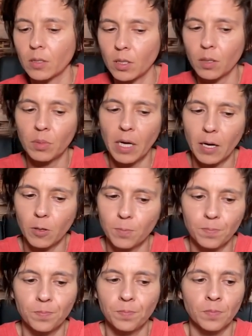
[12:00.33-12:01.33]
somehow,
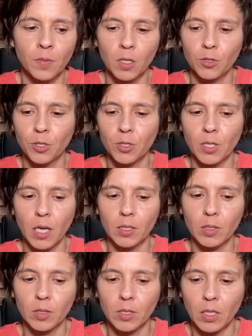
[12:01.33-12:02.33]
just not
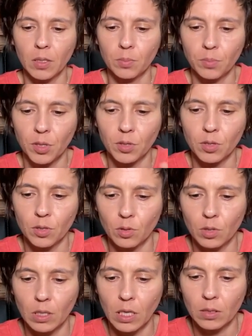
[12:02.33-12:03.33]
the same person
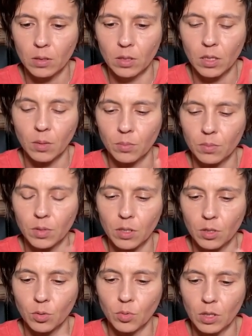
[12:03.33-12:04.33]
or not the same
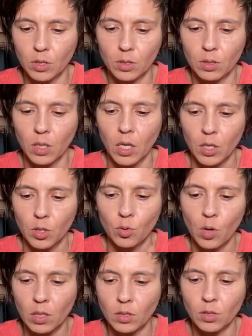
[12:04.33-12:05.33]
situation. You
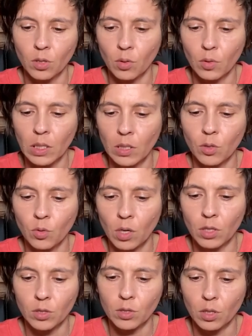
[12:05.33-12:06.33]
are growing, you
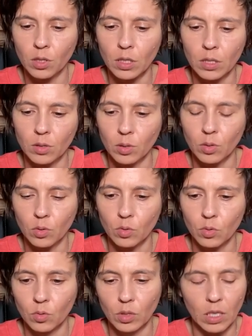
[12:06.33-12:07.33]
are starting
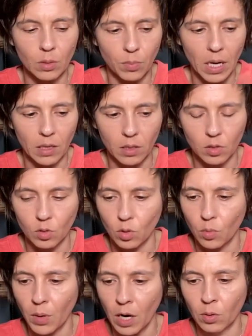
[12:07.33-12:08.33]
to get back into
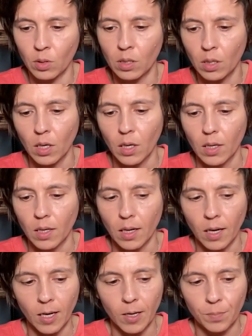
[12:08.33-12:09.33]
your power
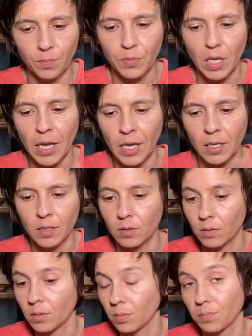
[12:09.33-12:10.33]
um,
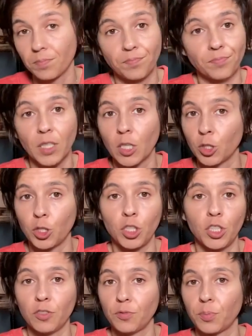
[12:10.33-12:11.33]
and
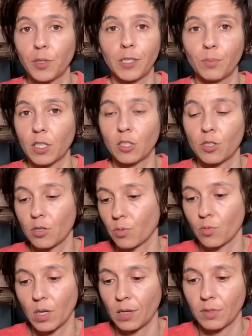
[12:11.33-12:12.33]
achieve pretty much
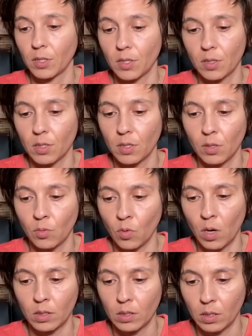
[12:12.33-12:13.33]
whatever it is that you
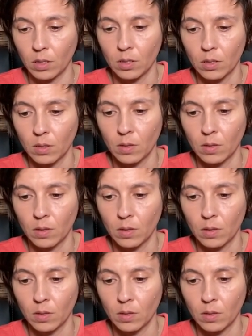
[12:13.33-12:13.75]
want here.